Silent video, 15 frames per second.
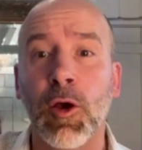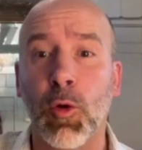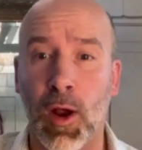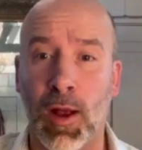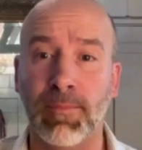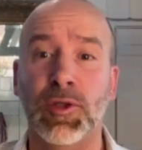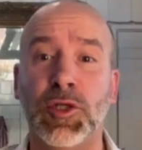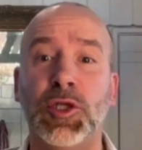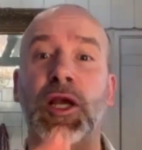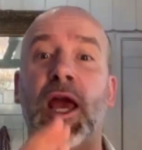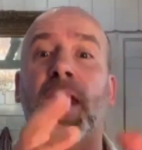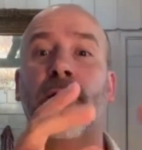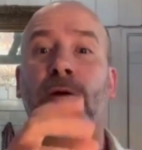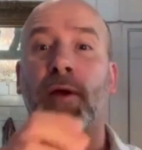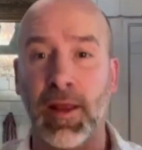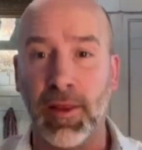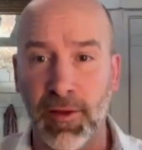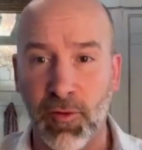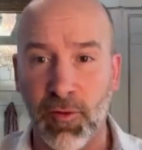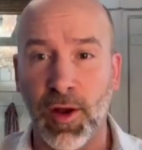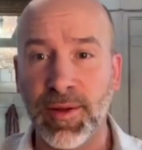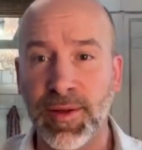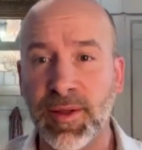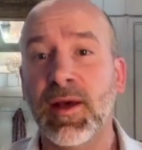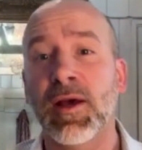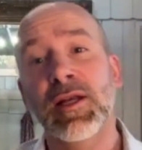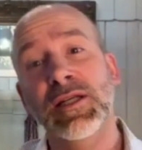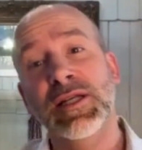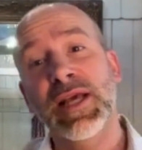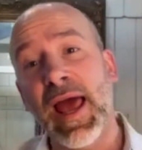where I'm generating the voice,
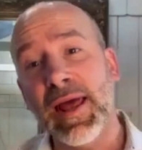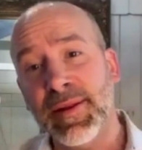to